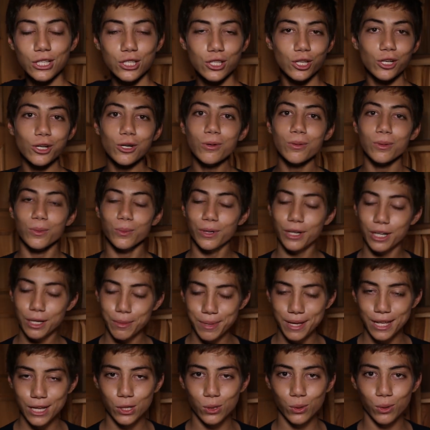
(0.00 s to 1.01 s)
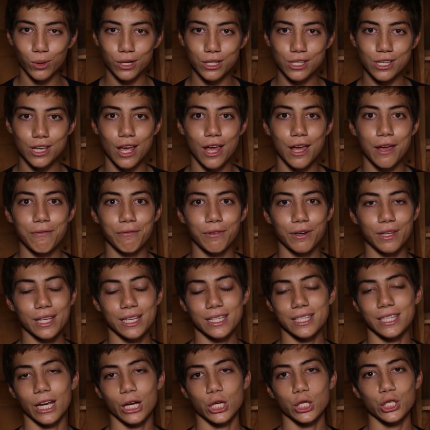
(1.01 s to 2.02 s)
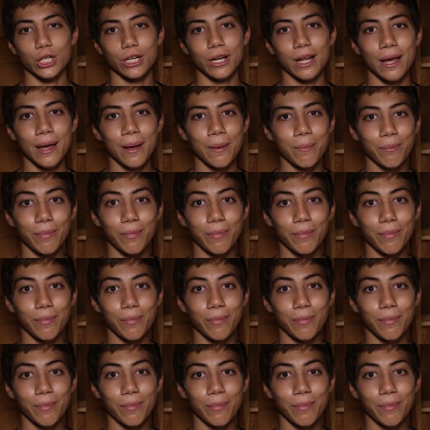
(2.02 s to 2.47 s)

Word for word: so we're gonna be indoors for this section,